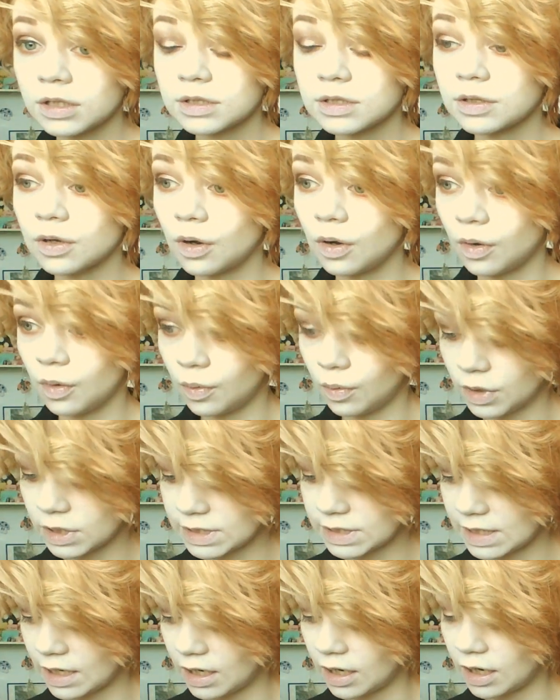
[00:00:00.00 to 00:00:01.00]
So
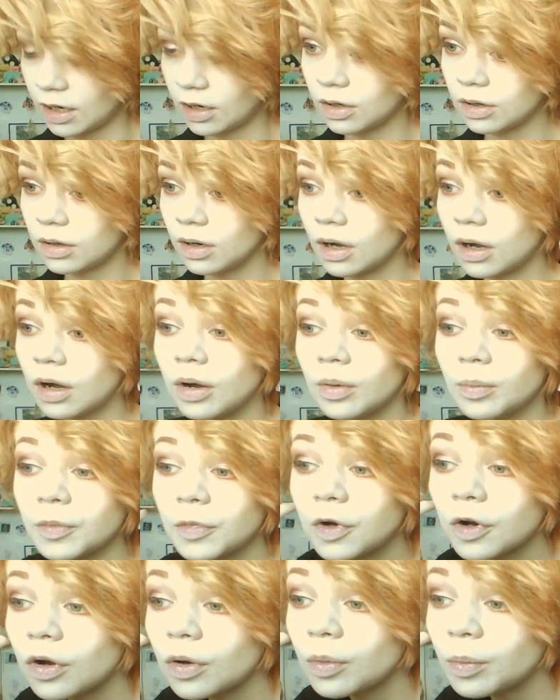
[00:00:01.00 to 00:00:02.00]
once I
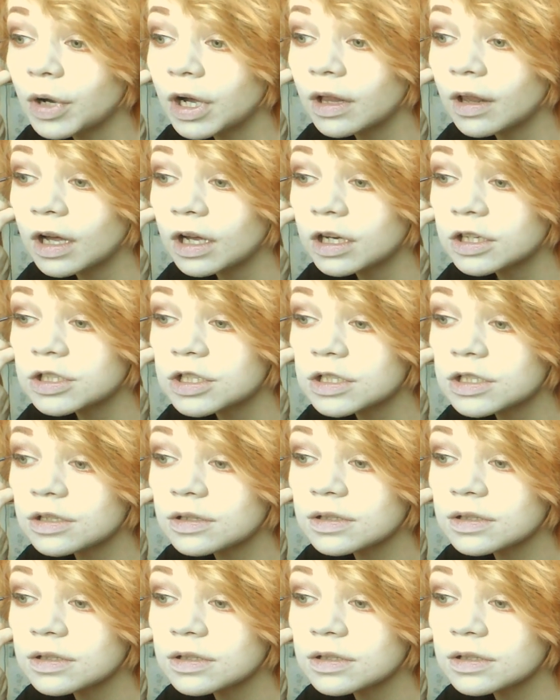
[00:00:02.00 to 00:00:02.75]
curl my lashes,